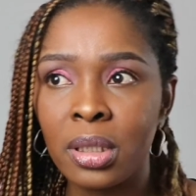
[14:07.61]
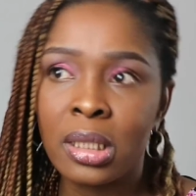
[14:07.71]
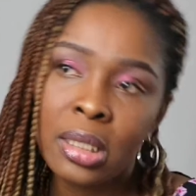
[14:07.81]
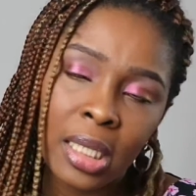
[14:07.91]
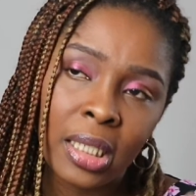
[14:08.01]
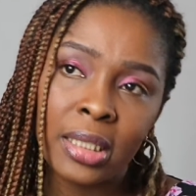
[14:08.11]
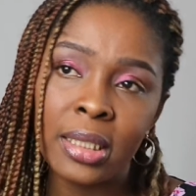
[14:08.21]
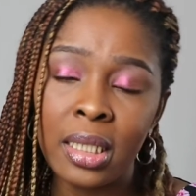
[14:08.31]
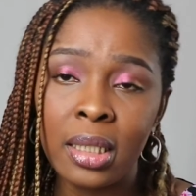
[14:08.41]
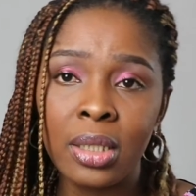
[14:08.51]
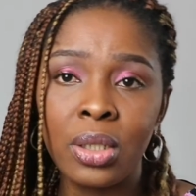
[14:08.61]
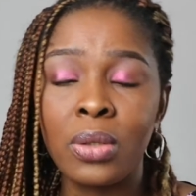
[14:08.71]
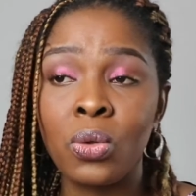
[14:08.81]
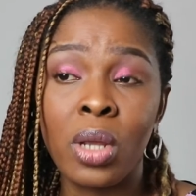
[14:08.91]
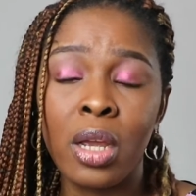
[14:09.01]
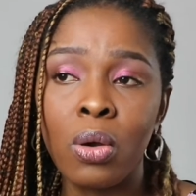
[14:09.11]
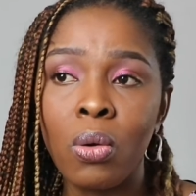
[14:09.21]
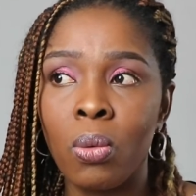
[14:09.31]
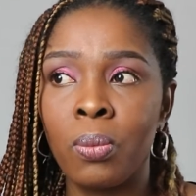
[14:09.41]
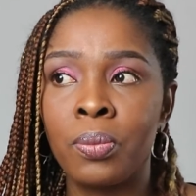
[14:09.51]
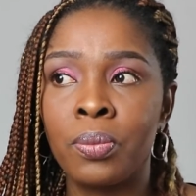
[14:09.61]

And then he said, you can go.